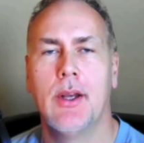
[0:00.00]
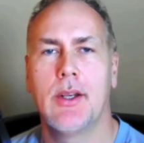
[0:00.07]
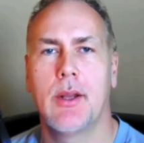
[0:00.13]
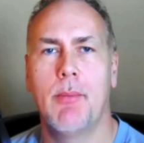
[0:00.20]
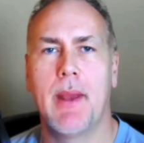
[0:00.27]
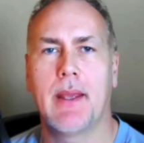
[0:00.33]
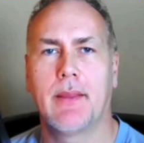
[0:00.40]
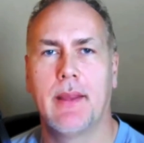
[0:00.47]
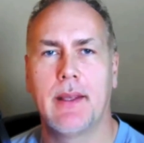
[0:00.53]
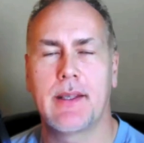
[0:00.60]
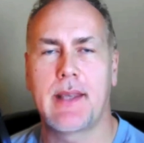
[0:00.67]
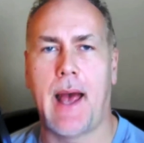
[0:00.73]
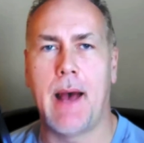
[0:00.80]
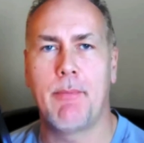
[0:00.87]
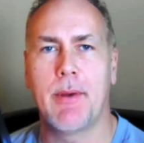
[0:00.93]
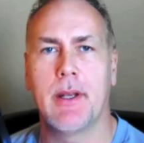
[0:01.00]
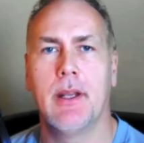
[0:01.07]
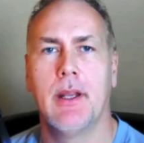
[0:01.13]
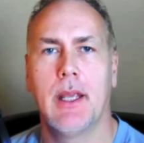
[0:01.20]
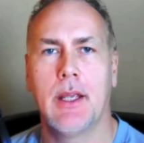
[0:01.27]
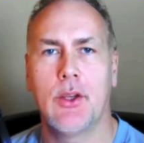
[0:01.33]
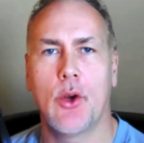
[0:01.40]
to make things happen
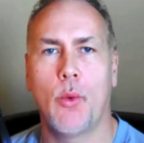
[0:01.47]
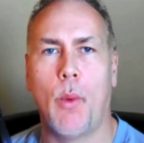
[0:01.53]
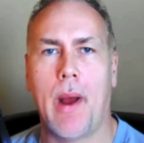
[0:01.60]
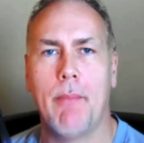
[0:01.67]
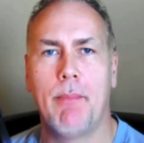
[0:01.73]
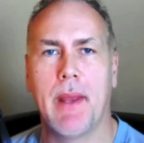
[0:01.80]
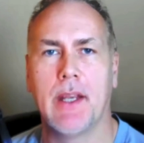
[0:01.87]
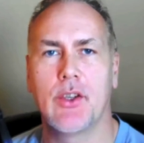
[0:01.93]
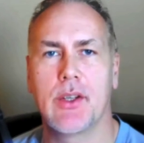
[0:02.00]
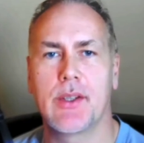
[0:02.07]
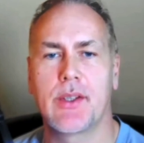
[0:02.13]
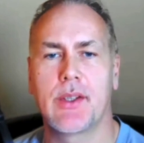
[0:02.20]
in your web pages.